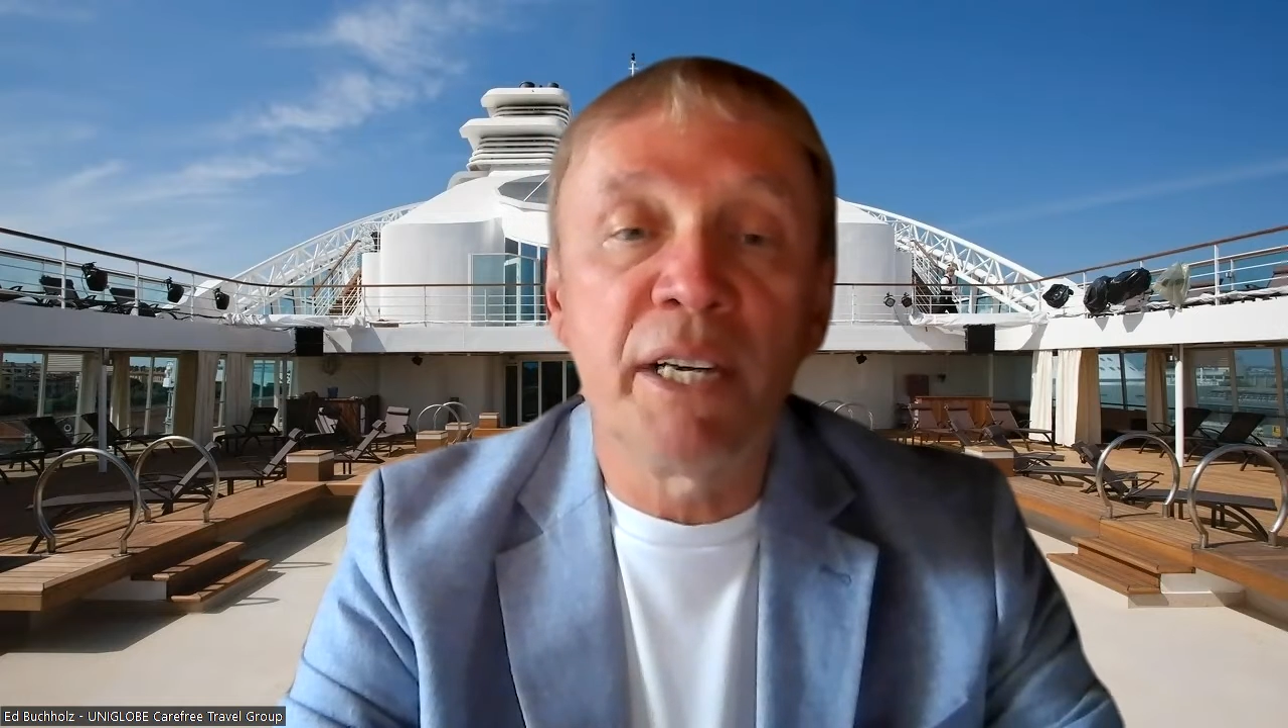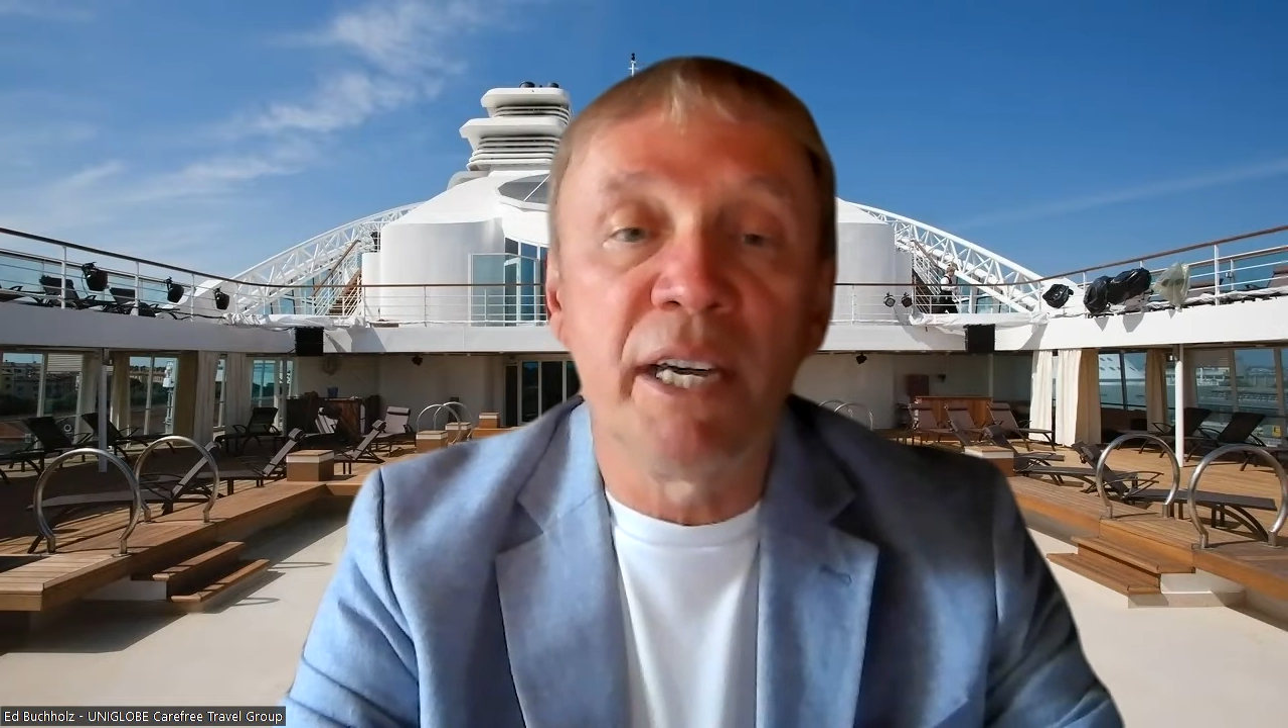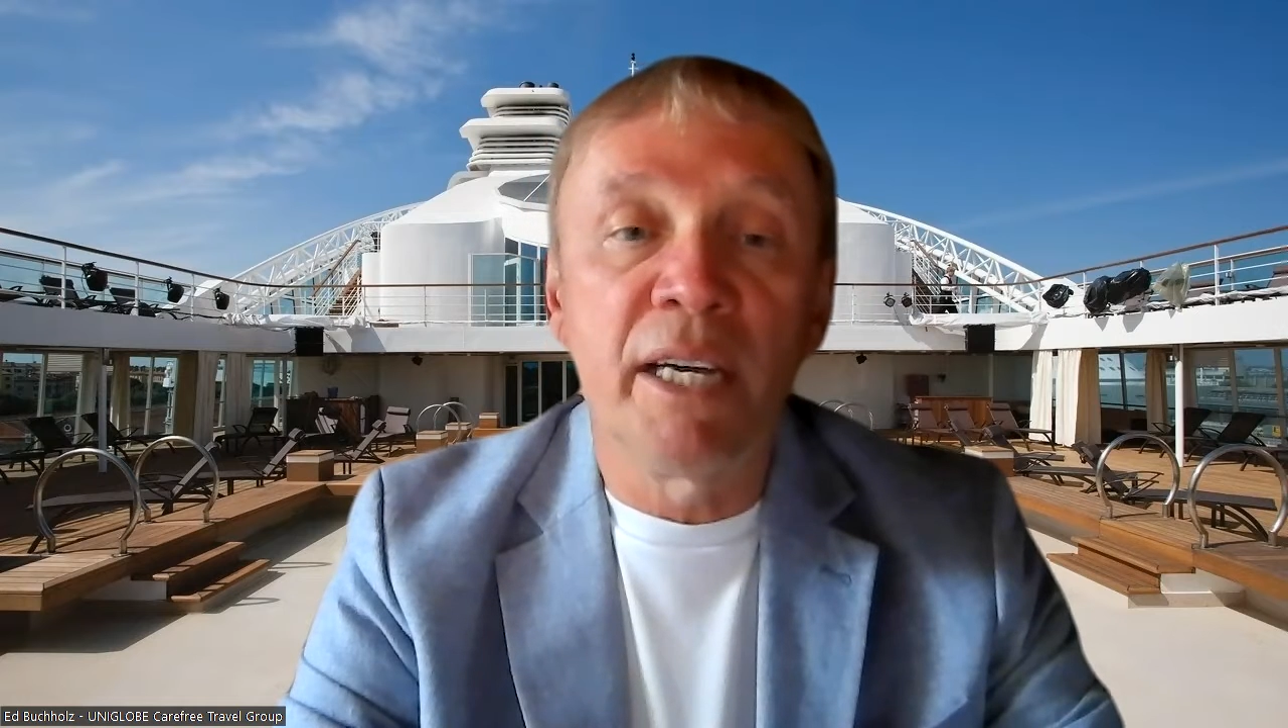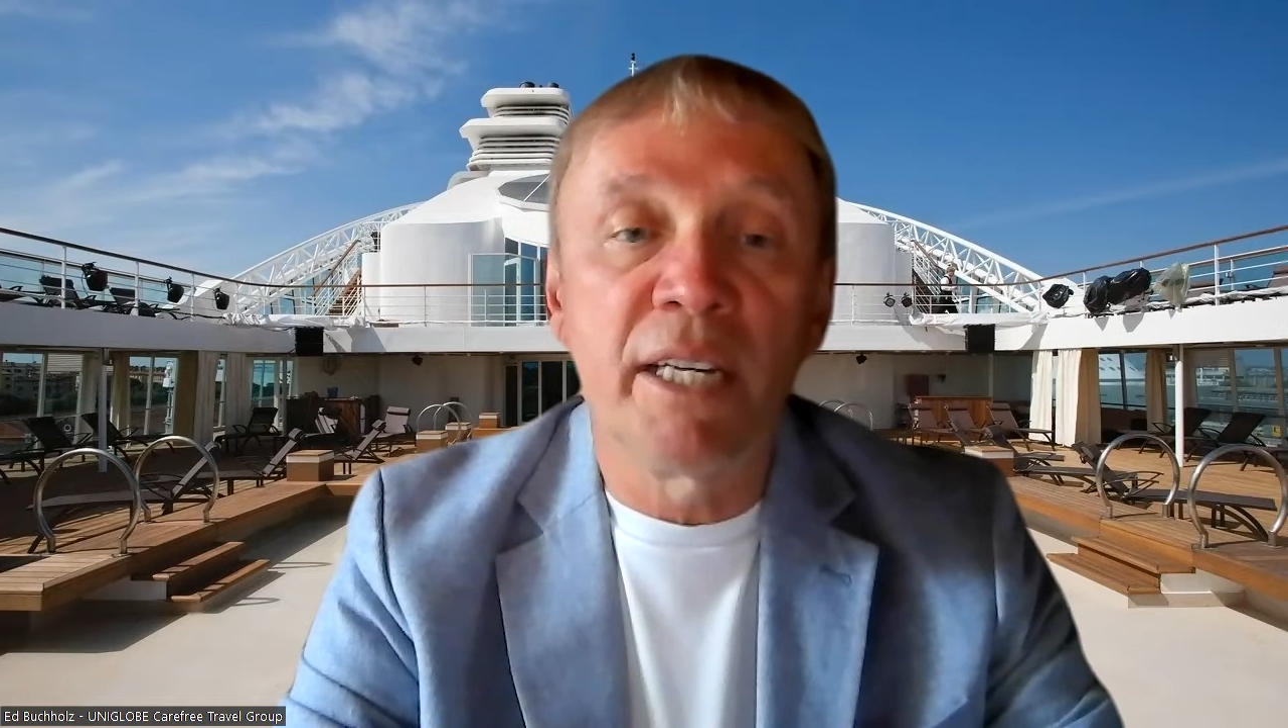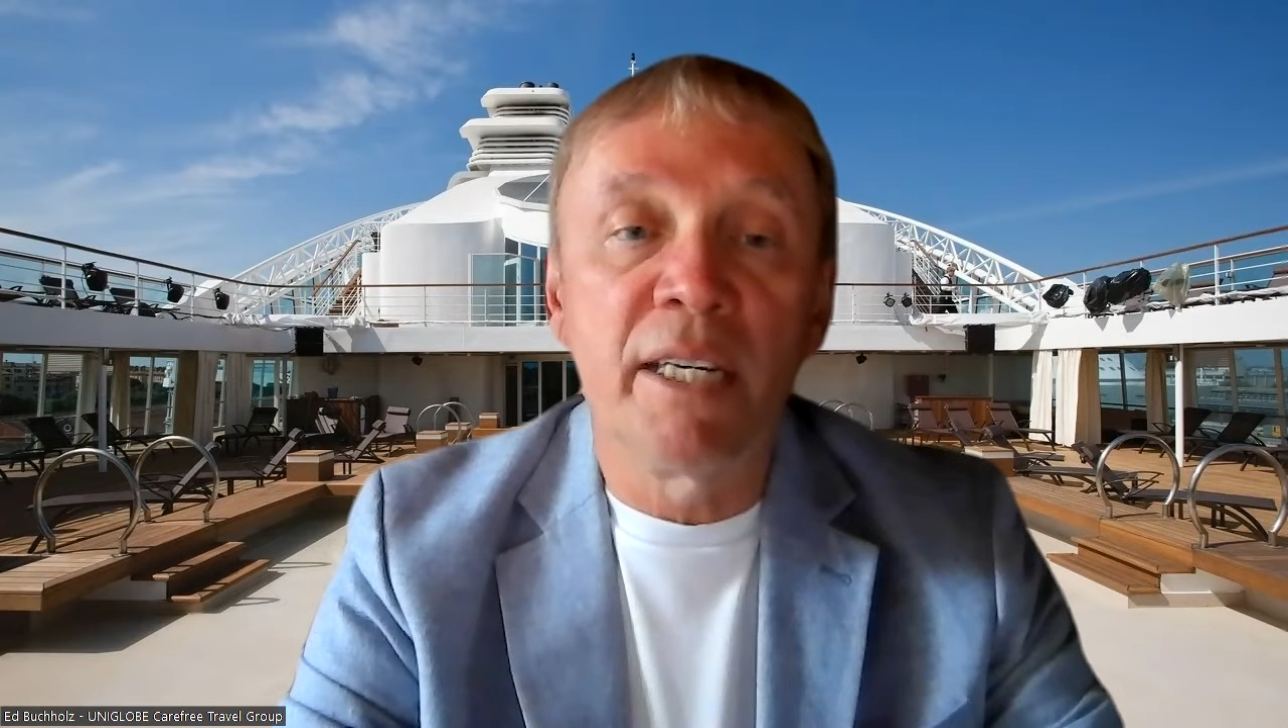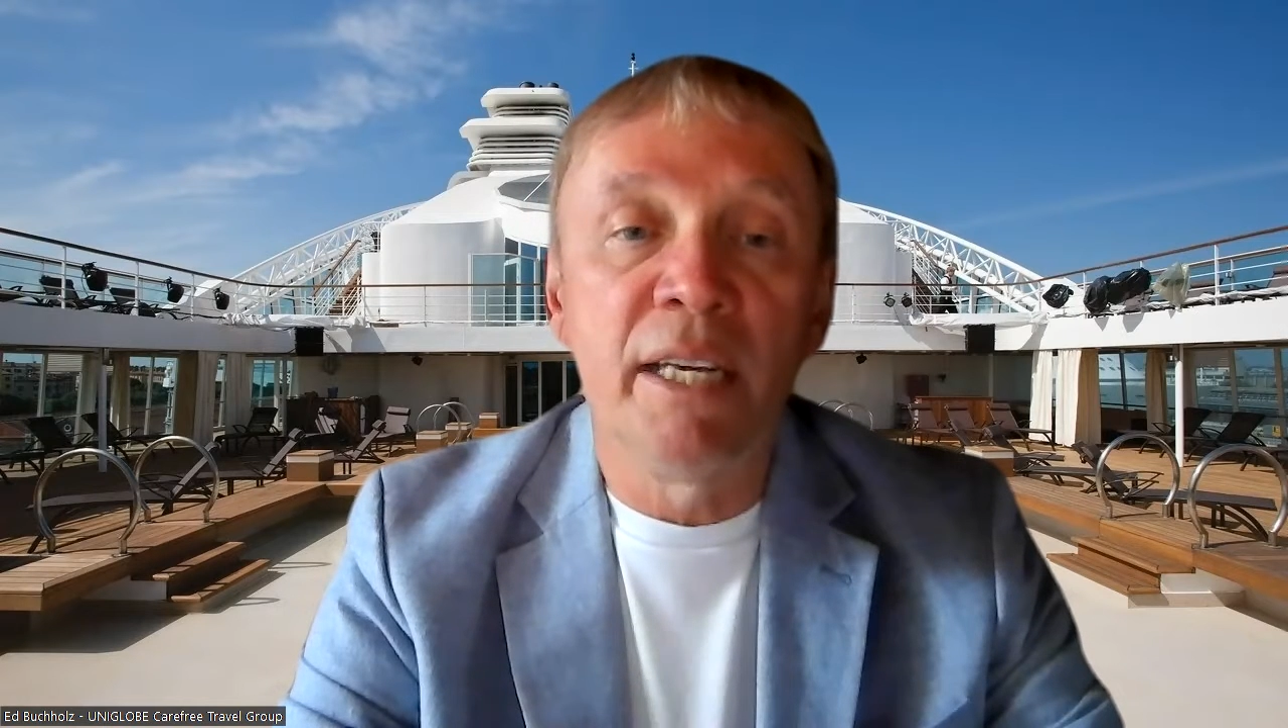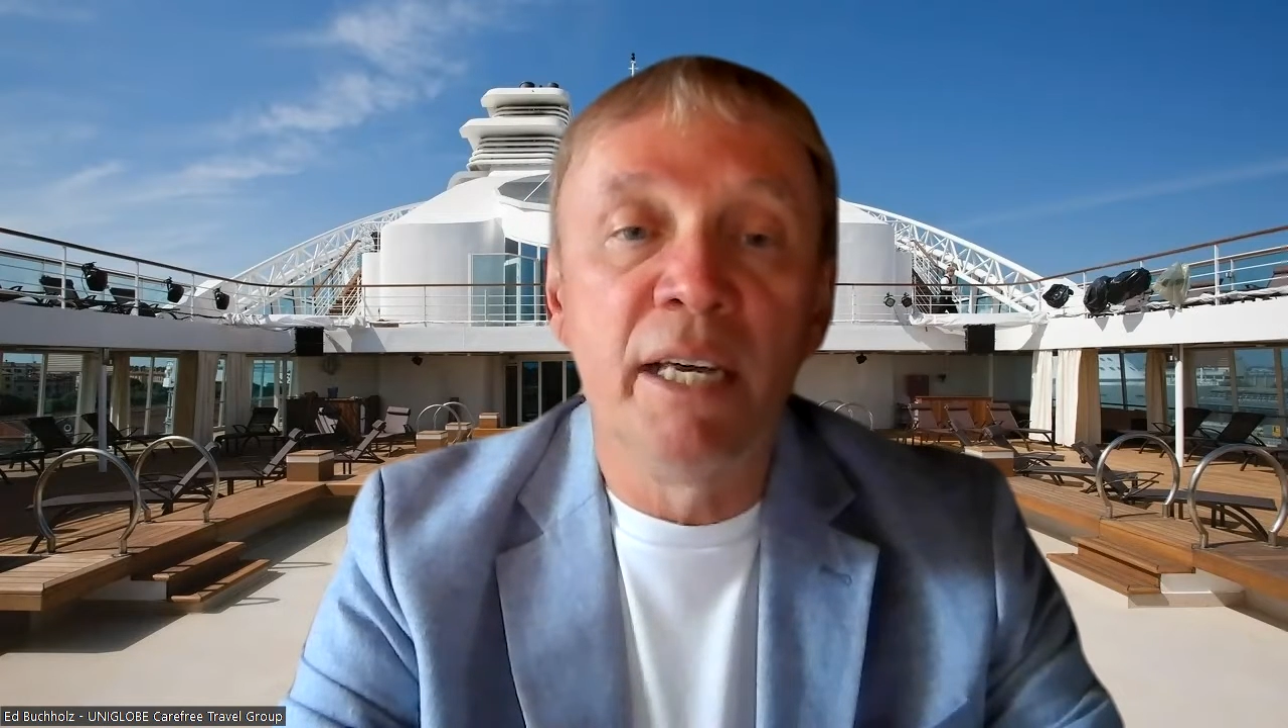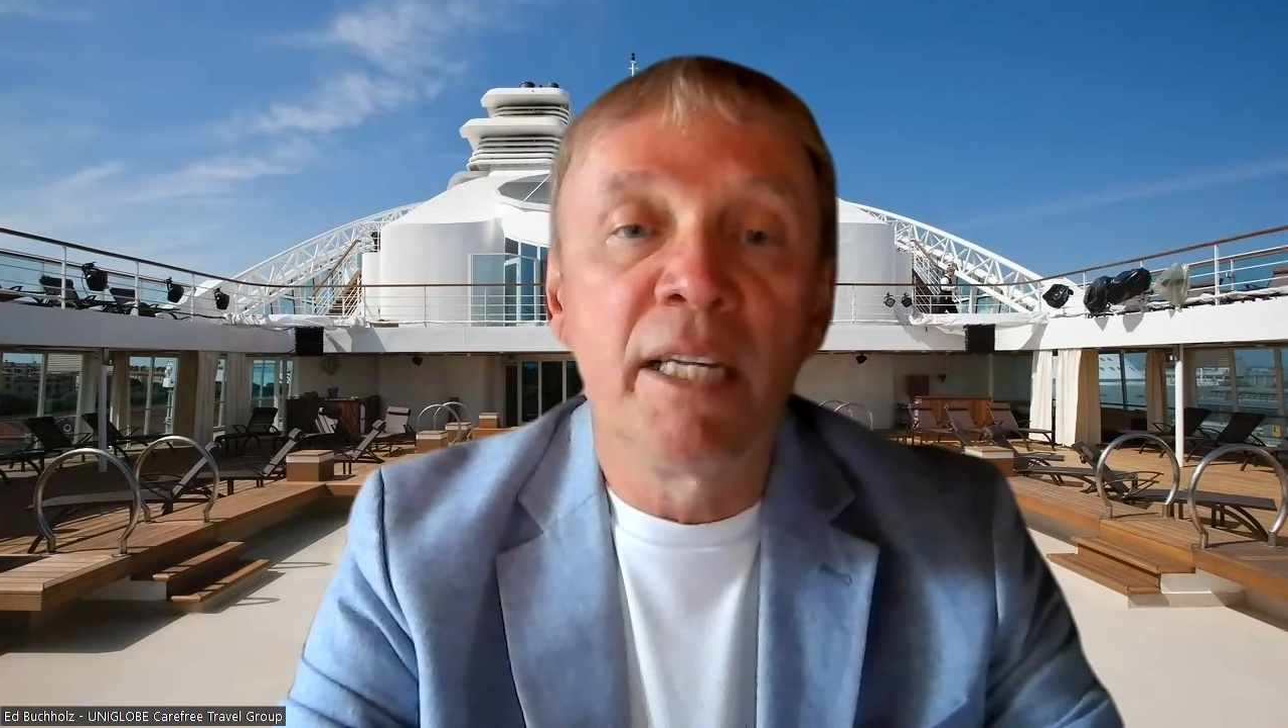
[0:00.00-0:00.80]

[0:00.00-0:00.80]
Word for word: Canada